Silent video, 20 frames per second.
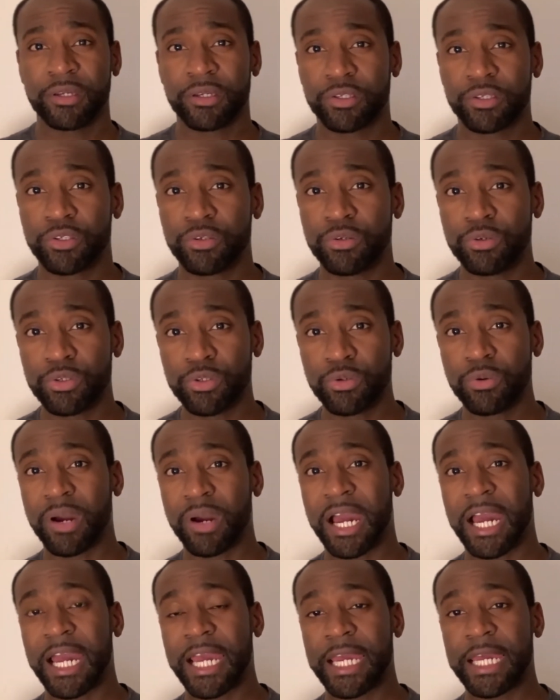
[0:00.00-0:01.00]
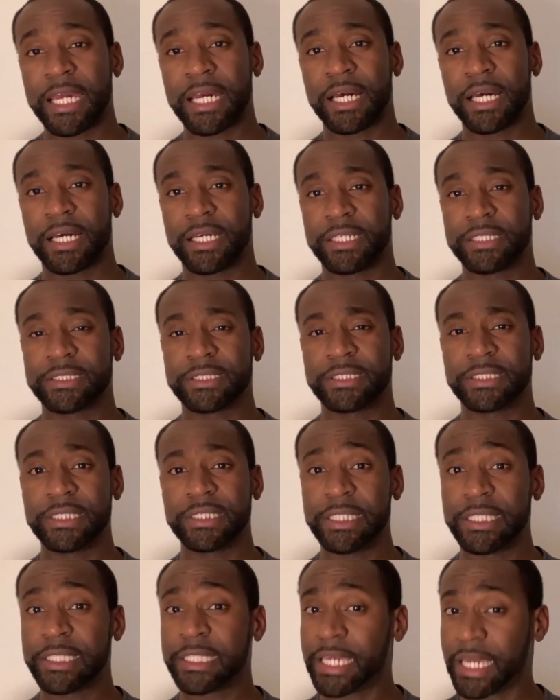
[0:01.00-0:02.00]
Quik,
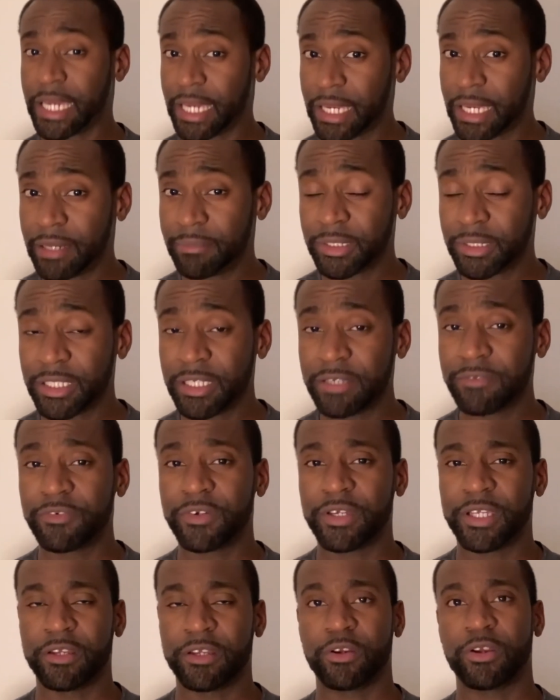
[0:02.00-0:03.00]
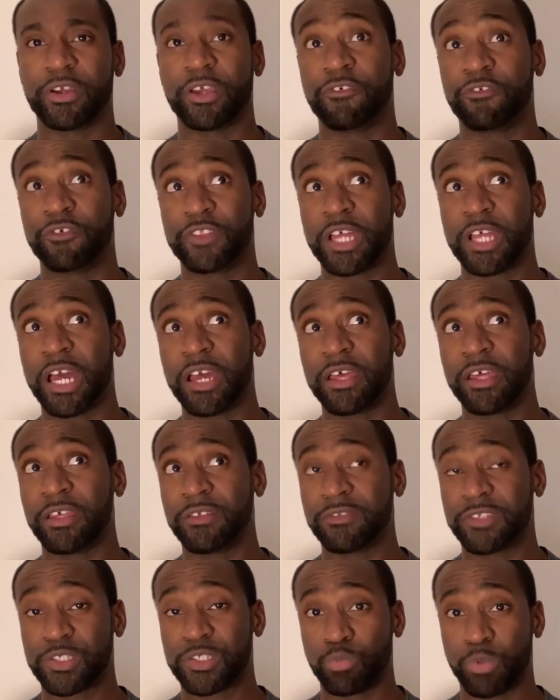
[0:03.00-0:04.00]
I believe. If not,
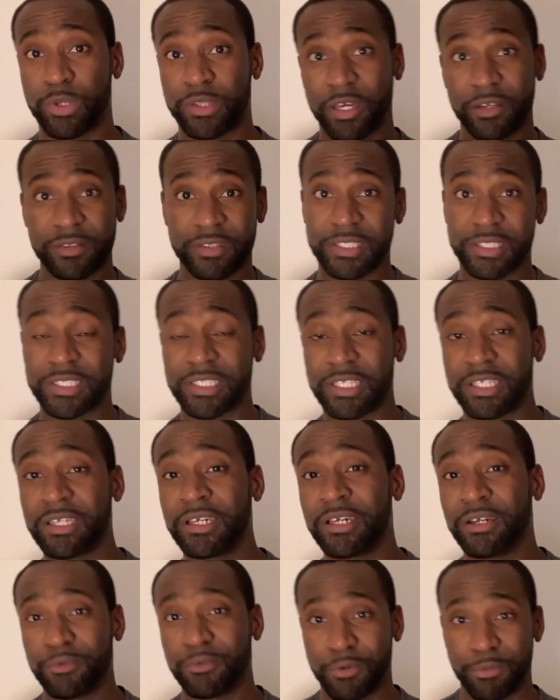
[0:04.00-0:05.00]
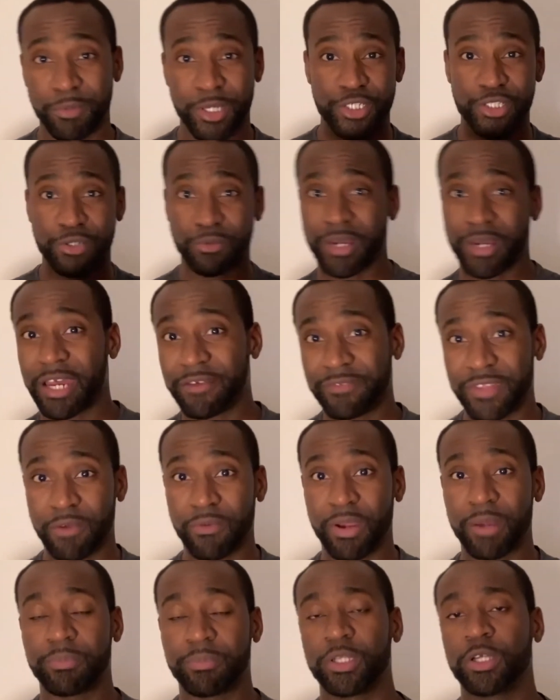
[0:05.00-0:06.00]
it's without the C. We'll make sure we have that
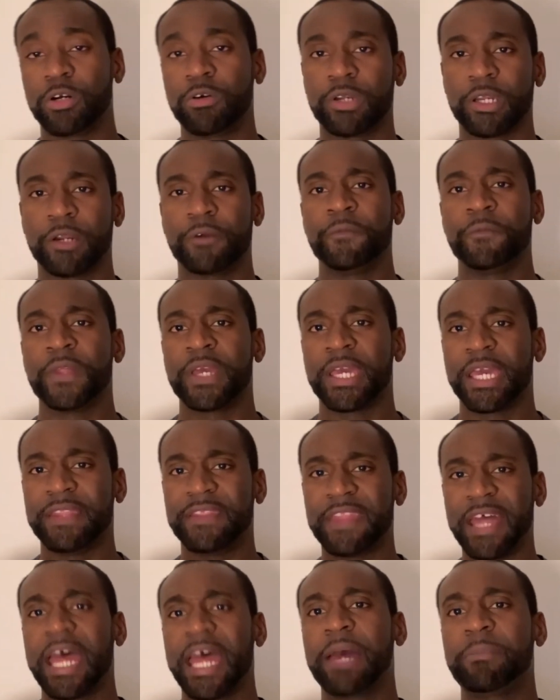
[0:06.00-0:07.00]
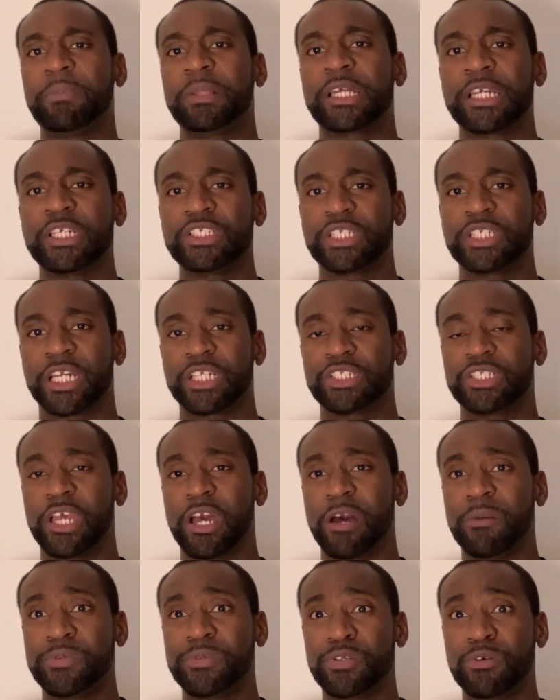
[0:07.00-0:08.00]
right below here. And that application actually
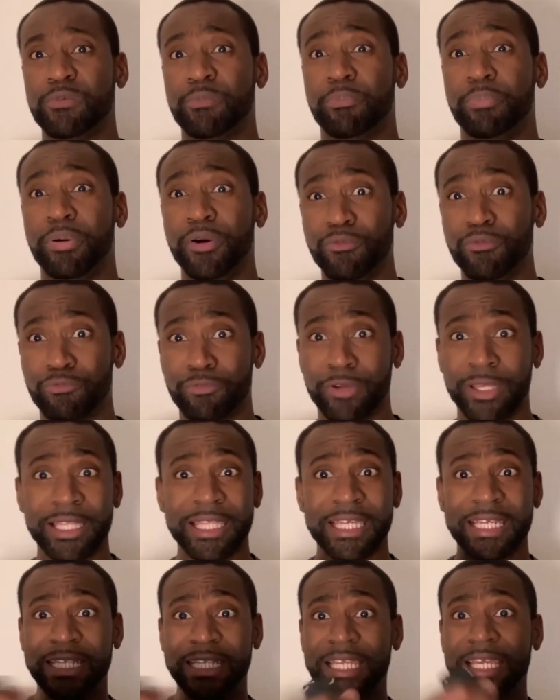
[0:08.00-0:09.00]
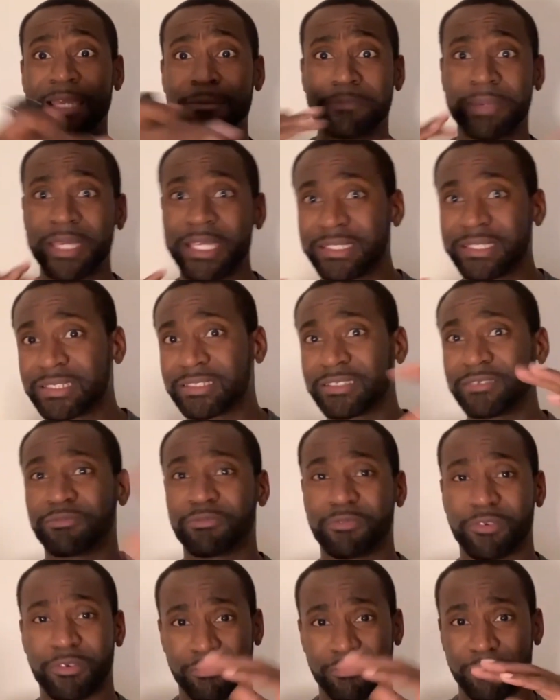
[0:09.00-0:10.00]
helps you put really neat pieces of
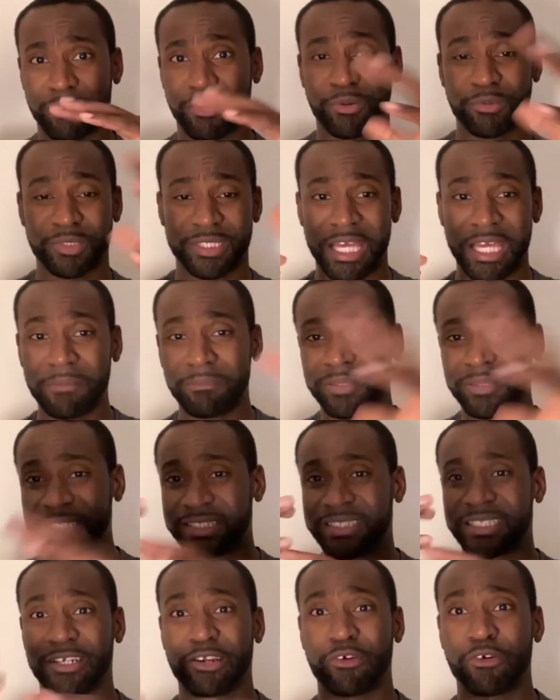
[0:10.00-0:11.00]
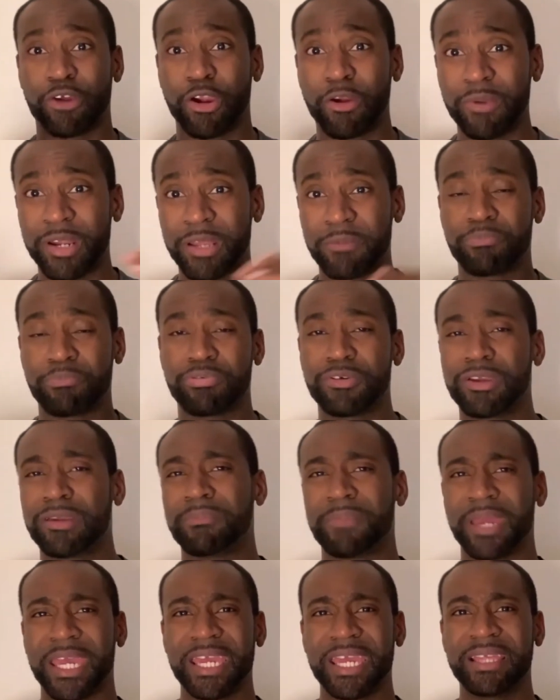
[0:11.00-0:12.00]
templates that are already
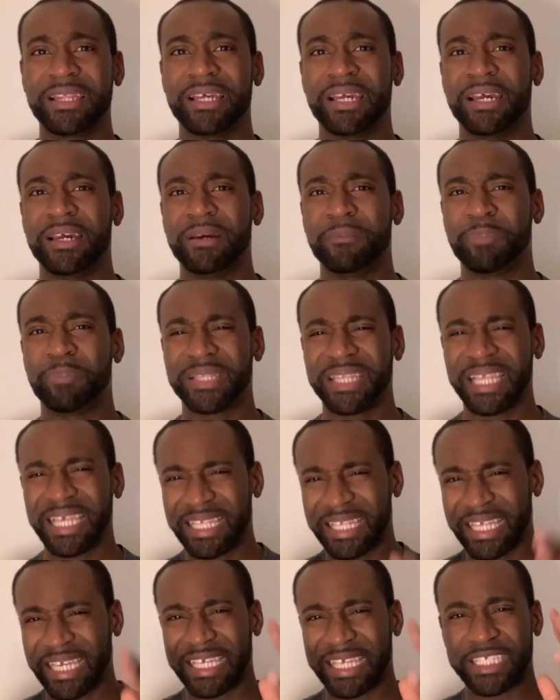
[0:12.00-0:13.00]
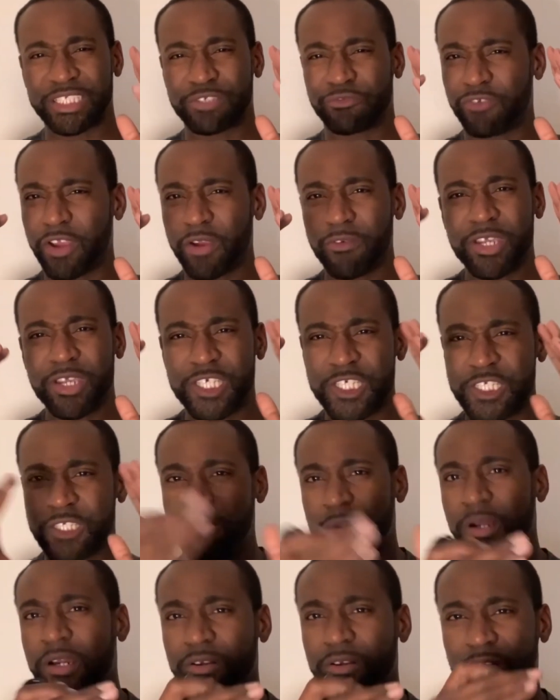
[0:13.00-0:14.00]
pre-made, but like it's very
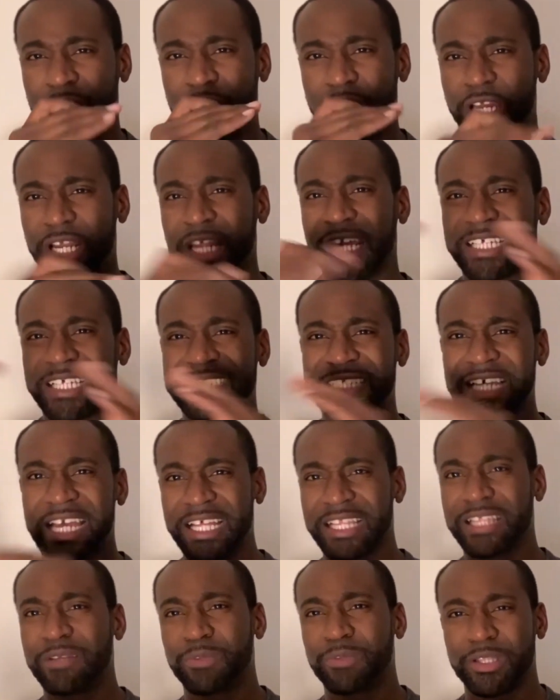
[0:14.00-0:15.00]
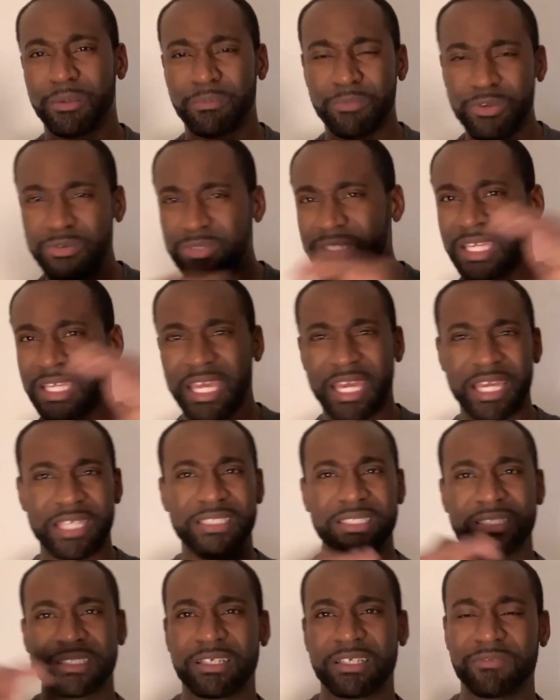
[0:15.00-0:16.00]
smart. It'll cut it exactly when the music ends
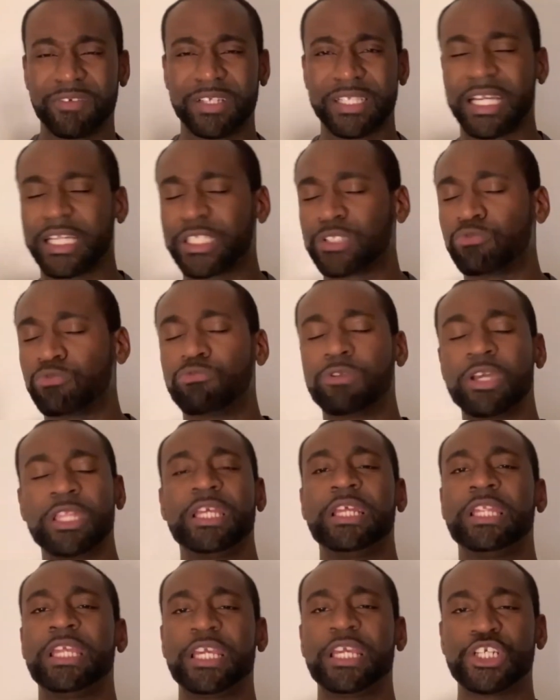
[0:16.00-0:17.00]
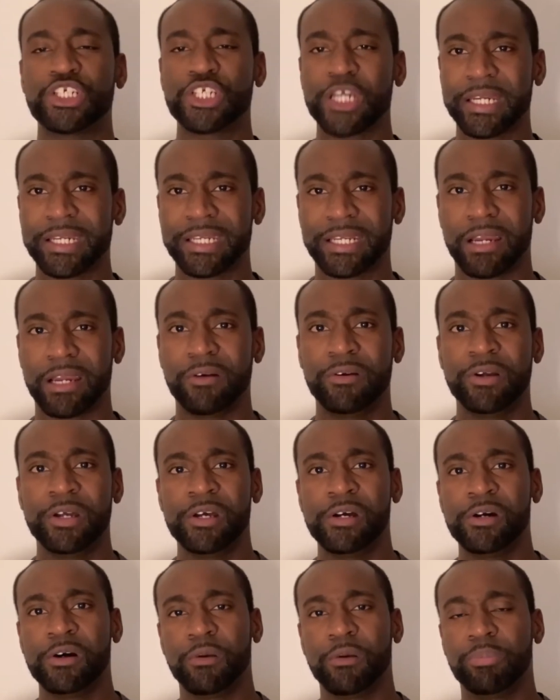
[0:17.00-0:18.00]
and stuff like that. It's really neat. Check it out.
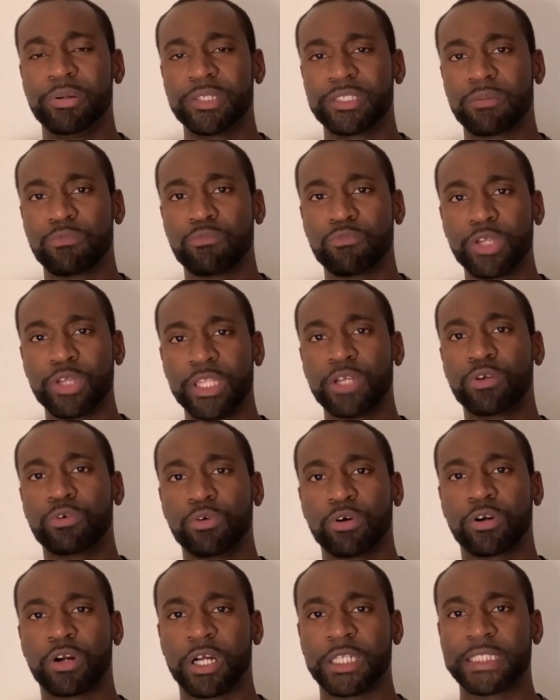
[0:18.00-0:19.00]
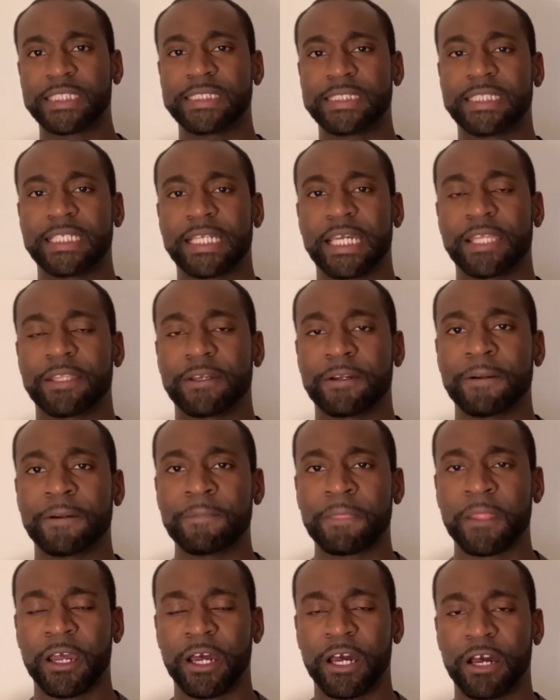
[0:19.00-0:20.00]
I'll put some really cool content together
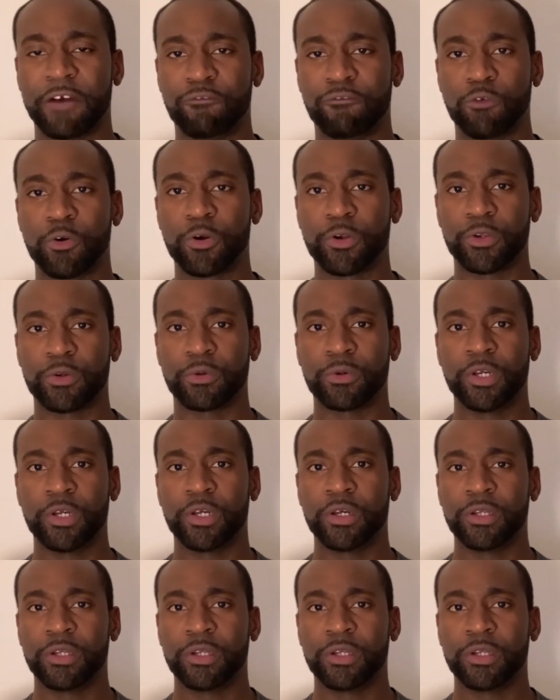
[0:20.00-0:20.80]
for you.